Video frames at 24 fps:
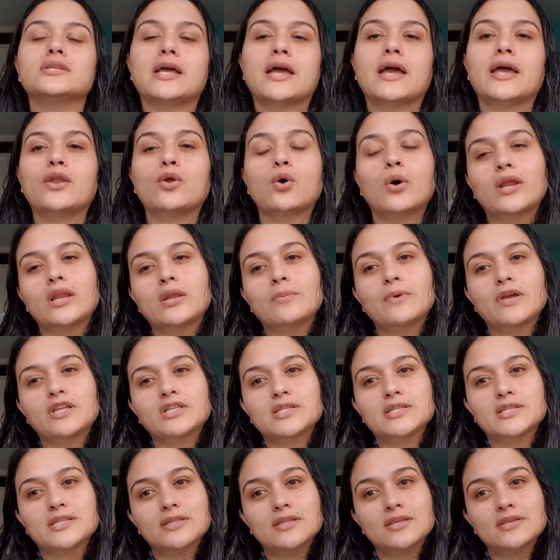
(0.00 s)
and oily
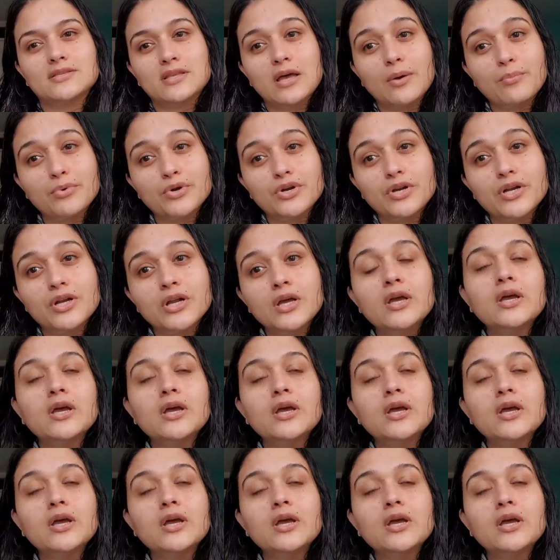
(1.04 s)
patches in the summer